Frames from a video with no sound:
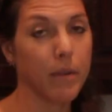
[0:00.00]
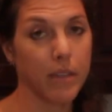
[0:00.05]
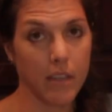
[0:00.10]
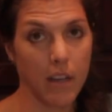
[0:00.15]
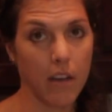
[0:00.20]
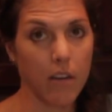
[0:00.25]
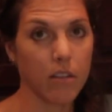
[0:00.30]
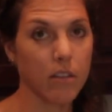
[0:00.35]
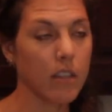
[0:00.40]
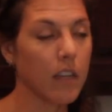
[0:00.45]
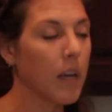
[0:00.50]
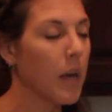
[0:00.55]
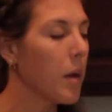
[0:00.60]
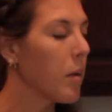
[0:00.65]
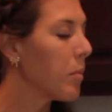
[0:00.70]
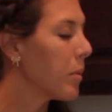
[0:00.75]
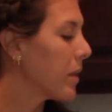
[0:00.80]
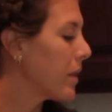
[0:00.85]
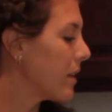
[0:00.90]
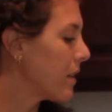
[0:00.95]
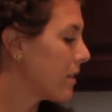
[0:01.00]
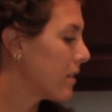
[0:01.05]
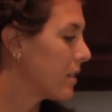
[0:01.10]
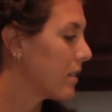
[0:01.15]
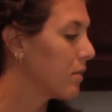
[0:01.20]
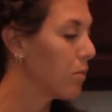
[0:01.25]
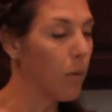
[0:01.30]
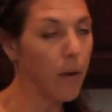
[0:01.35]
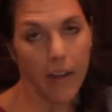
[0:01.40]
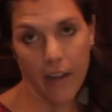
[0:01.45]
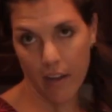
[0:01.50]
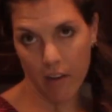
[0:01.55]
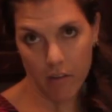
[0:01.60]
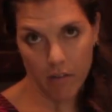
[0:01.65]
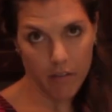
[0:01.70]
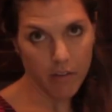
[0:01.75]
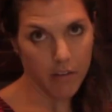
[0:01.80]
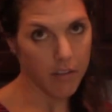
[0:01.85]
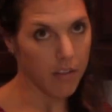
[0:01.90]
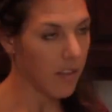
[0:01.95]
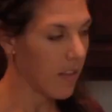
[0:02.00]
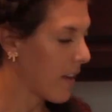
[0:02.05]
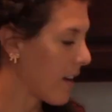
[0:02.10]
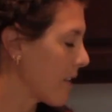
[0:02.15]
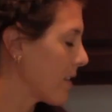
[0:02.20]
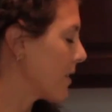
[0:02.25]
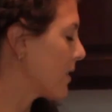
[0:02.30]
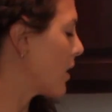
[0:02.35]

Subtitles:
McDonald's. But this is way healthier than that.